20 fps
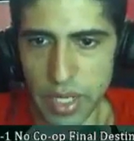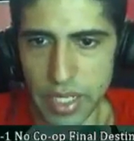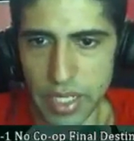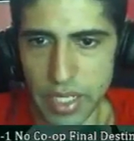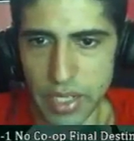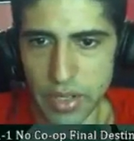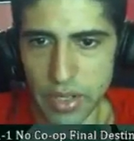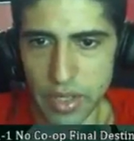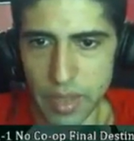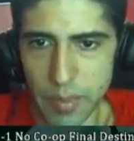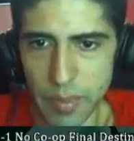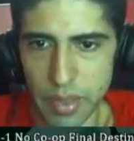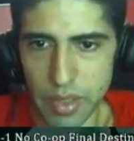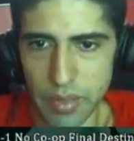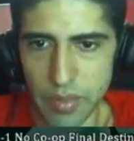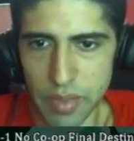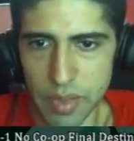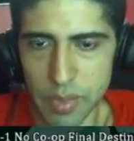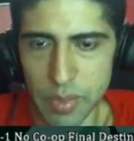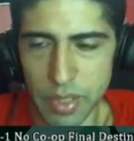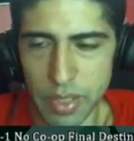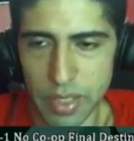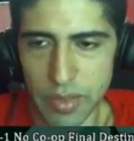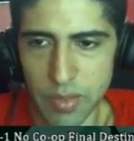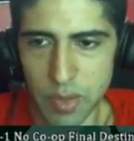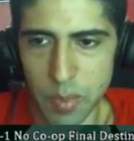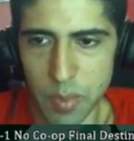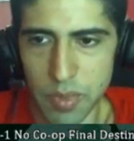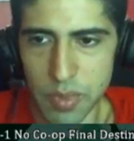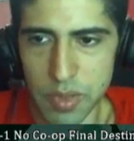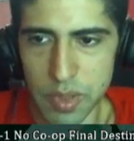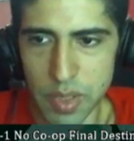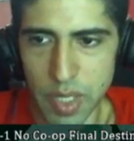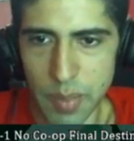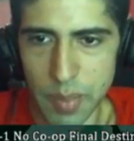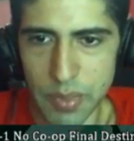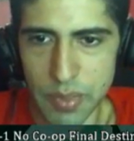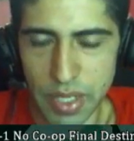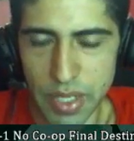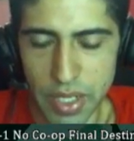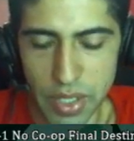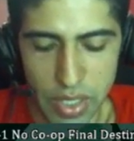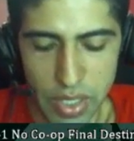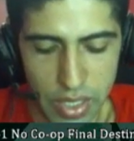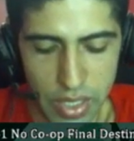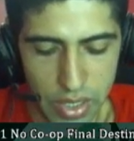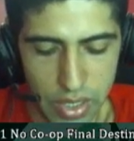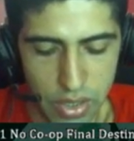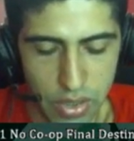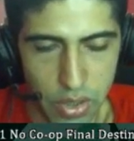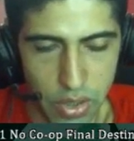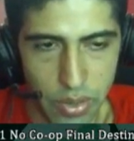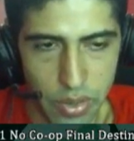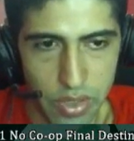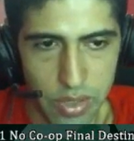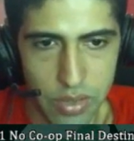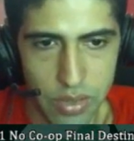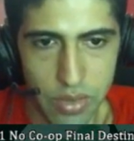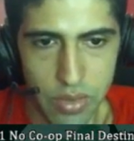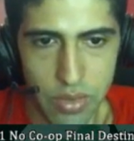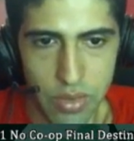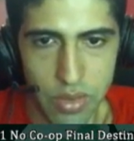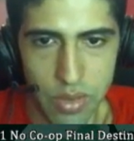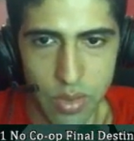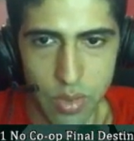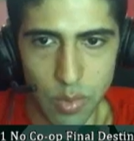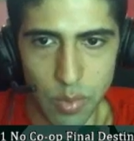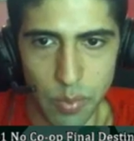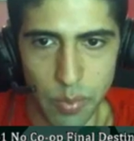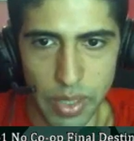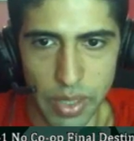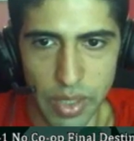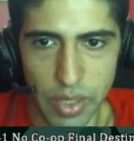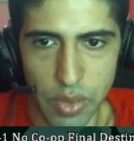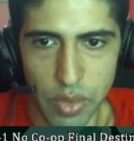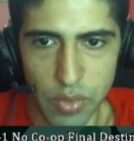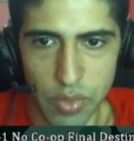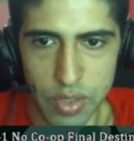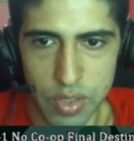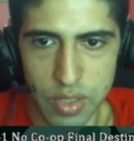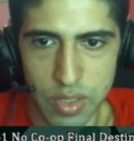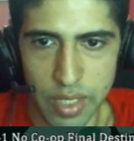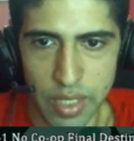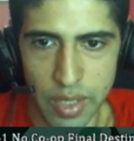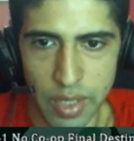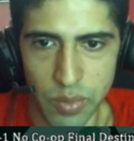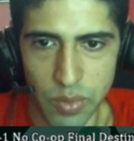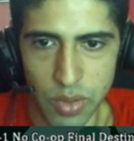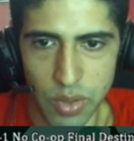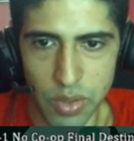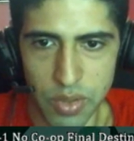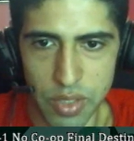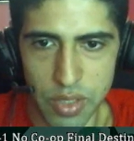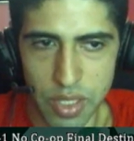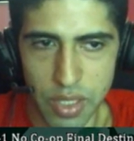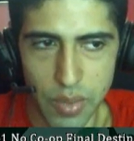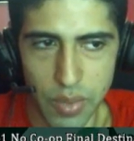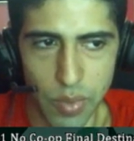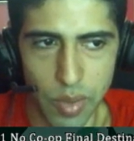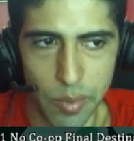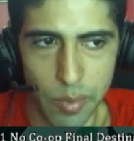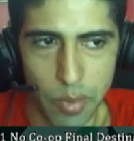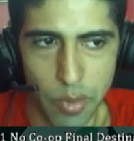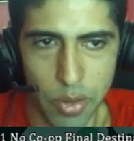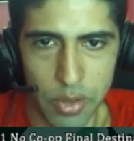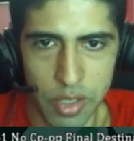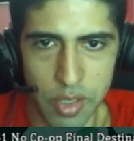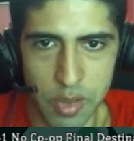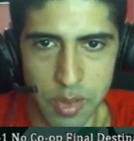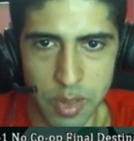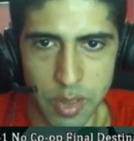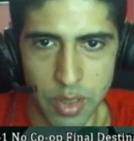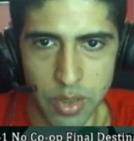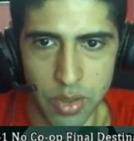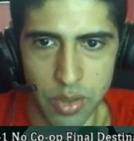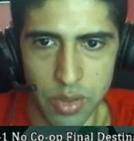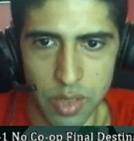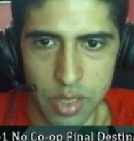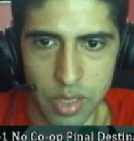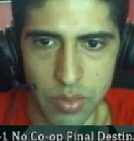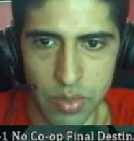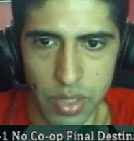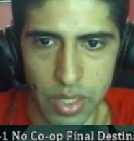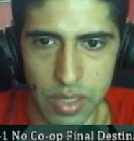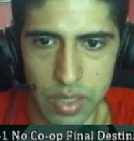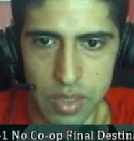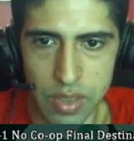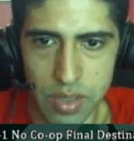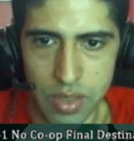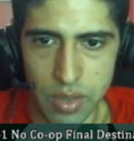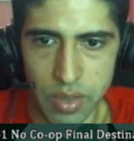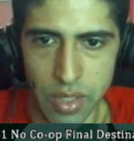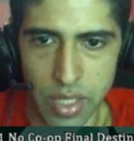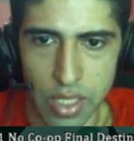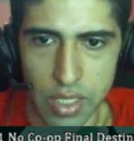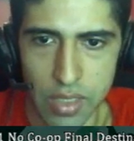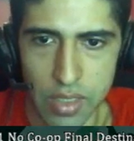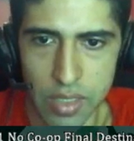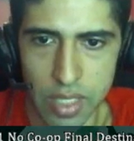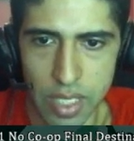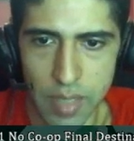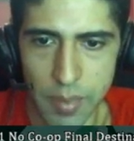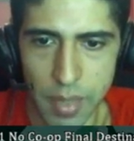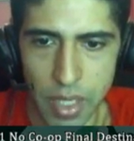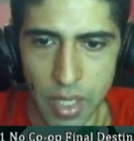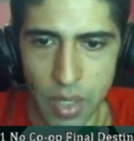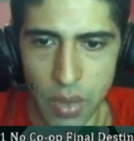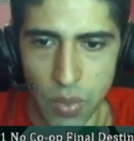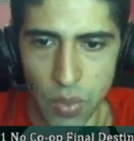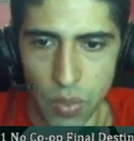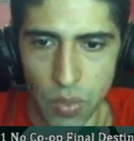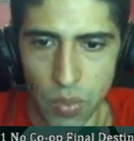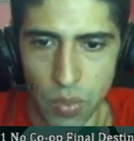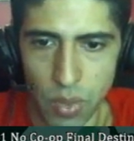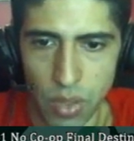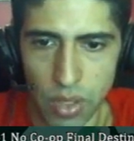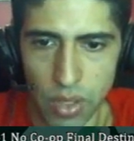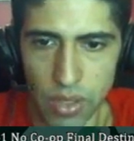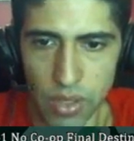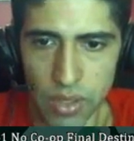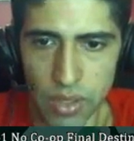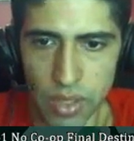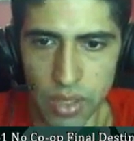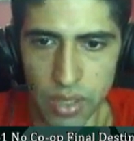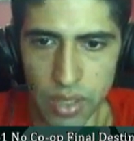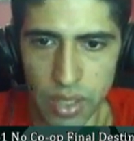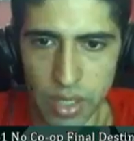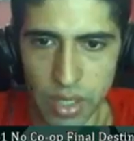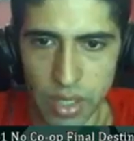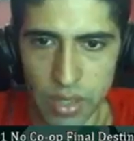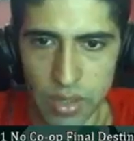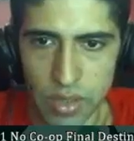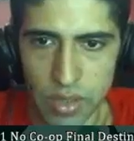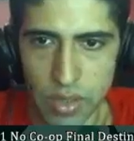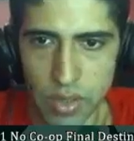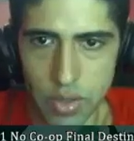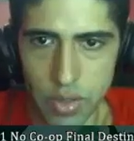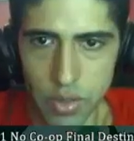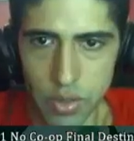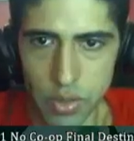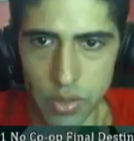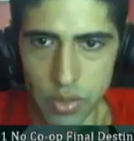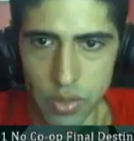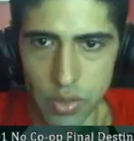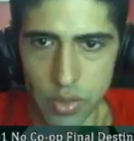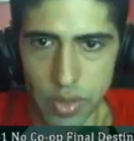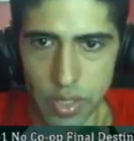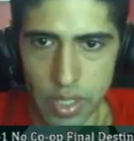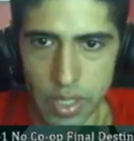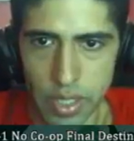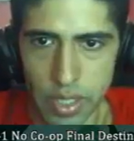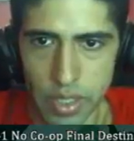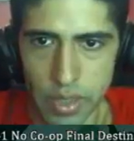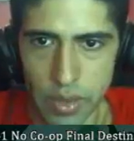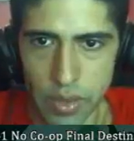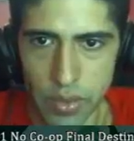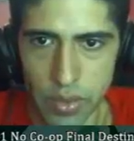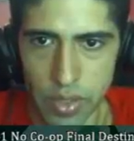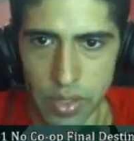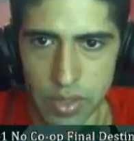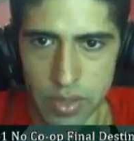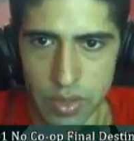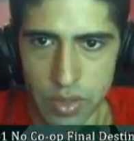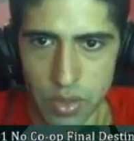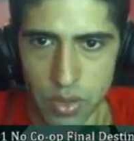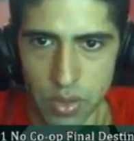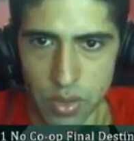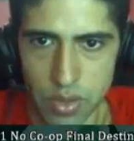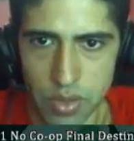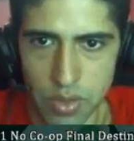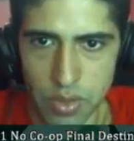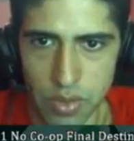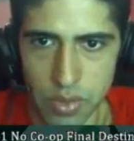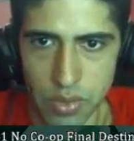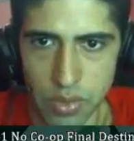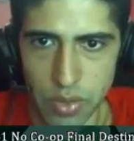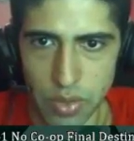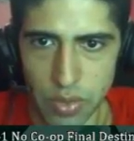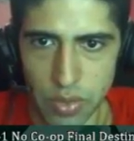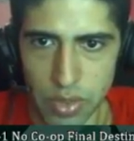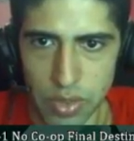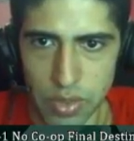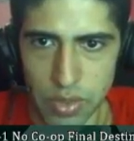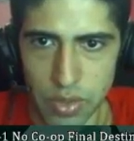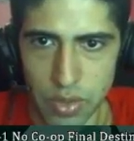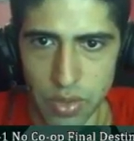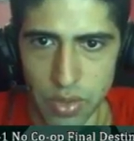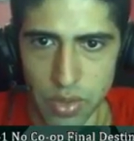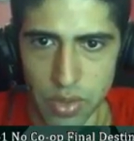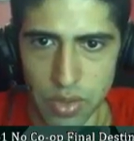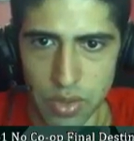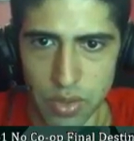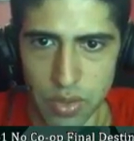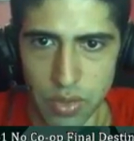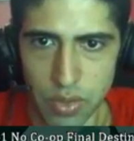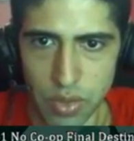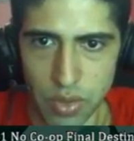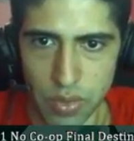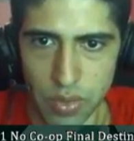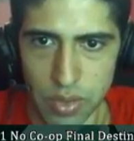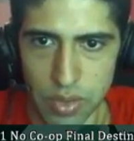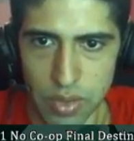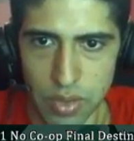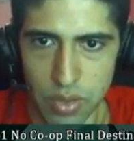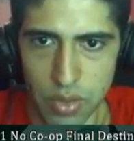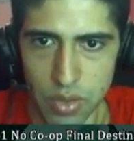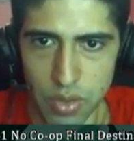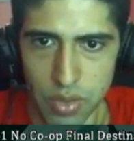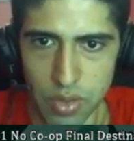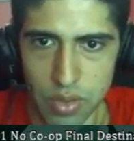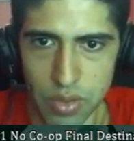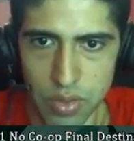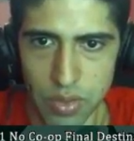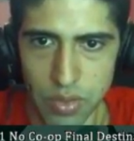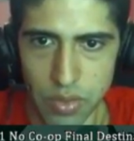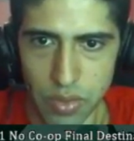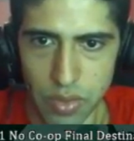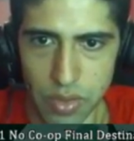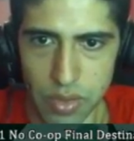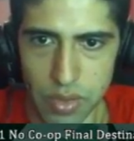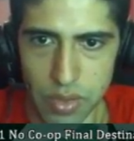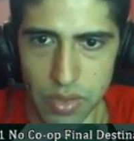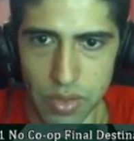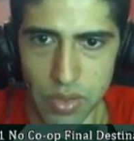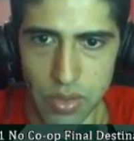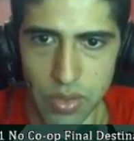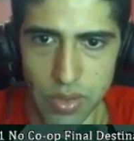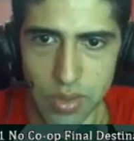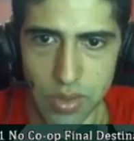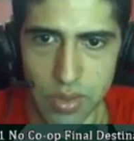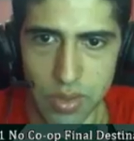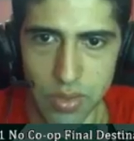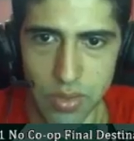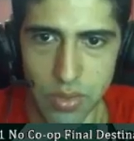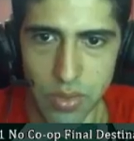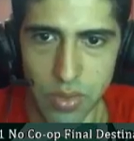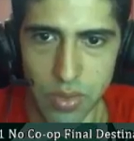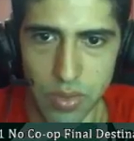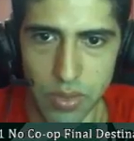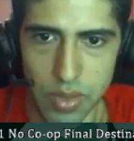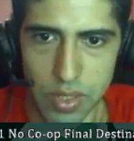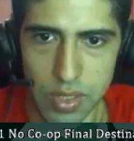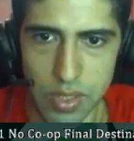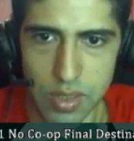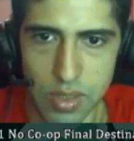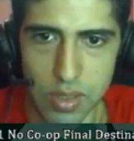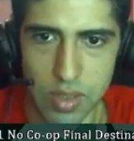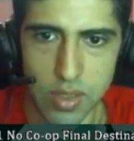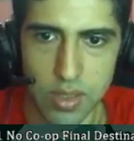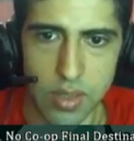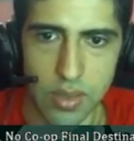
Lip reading: here on the middle of this platform, slap down, and then you're going to do 2 big thrusts downwards, and then 1 more to start your secret exit. So slap, 1, 2, thrust, corkscrew, thrust, corkscrew, thrust, corkscrew, thrust, corkscrew, thrust.